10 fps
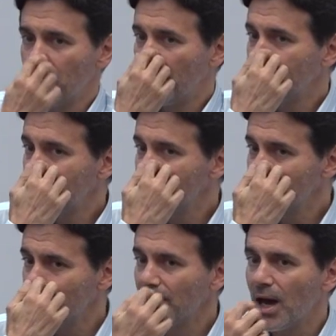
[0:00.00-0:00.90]
But it is
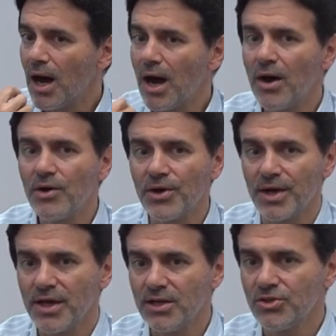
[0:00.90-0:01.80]
in our
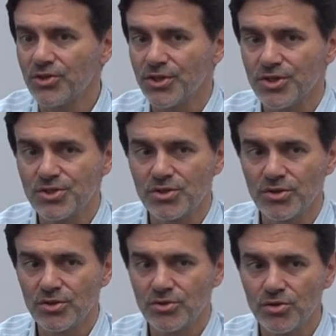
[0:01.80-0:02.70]
interest
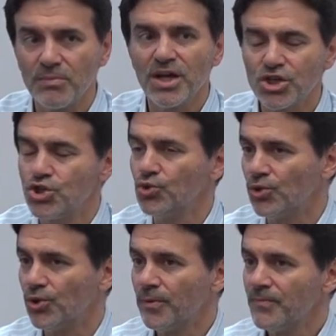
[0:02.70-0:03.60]
to make
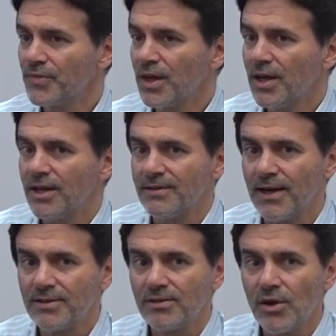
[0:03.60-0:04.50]
sure
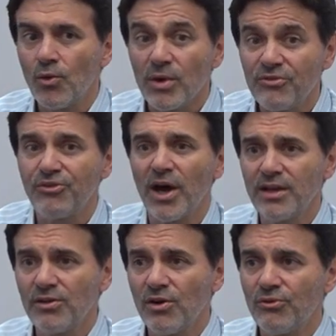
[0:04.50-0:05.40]
that we
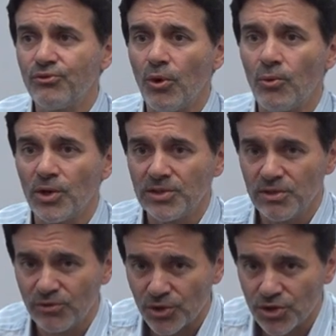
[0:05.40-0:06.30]
fight for what,
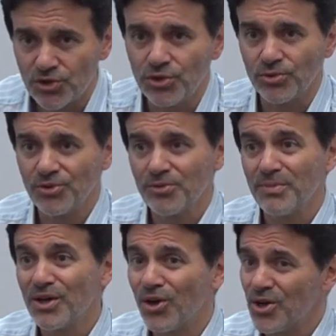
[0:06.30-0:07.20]
for the truth,
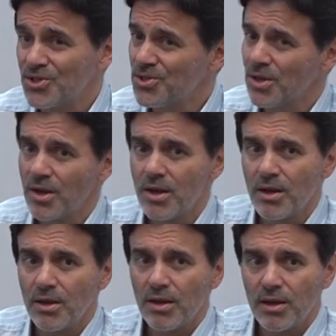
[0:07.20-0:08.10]
because,
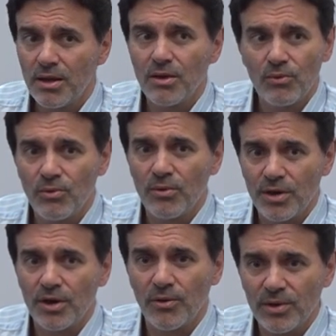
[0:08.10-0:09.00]

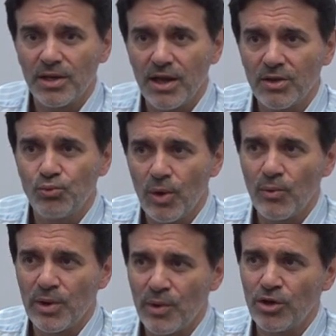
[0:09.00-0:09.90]
you know, we
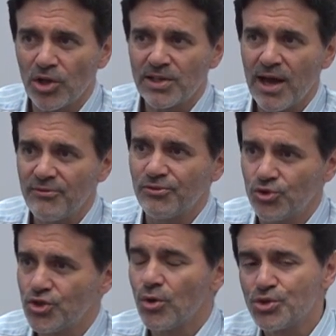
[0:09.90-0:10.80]
will not have
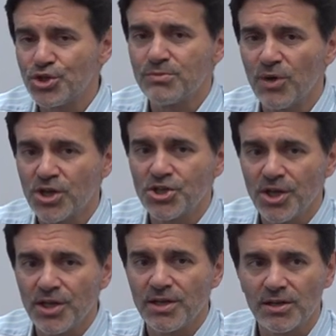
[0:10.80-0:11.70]
soldiers
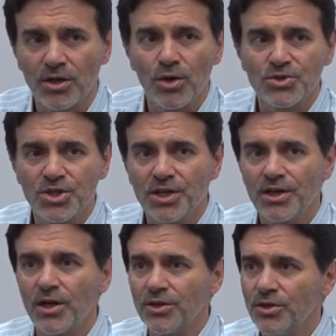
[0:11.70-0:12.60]
marching in and closing in
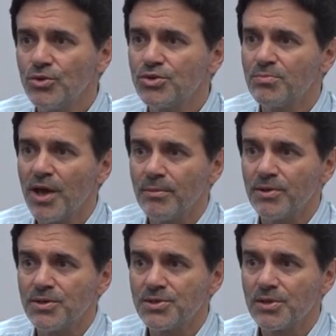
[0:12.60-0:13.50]
our
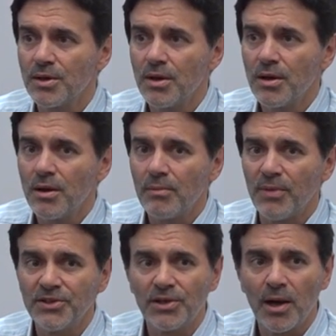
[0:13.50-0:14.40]
newspapers,
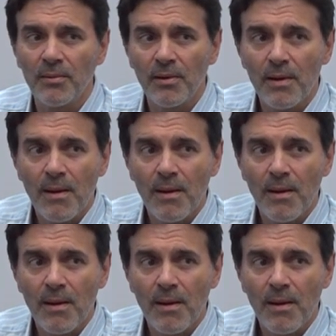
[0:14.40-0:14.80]
but there are